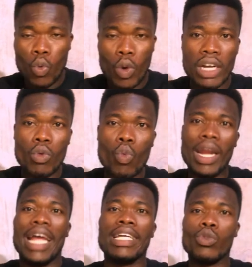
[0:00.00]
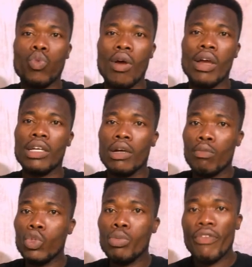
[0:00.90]
quan and qualanket one,
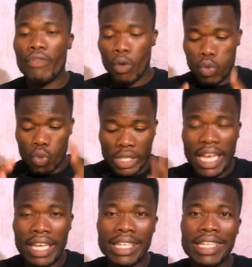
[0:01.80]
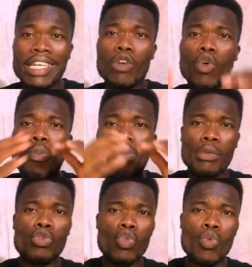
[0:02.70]
mutumi fafu ye, uncle
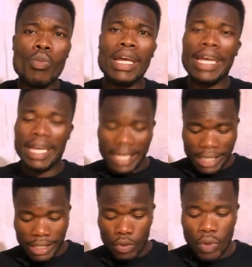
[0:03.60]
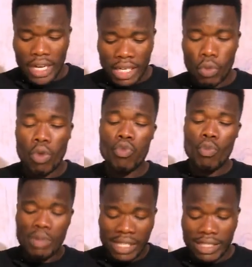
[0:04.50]
pim school. And when Uncle
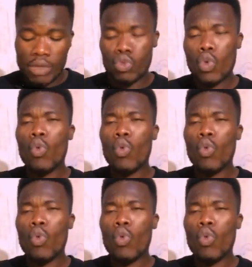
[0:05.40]
Fubi says, so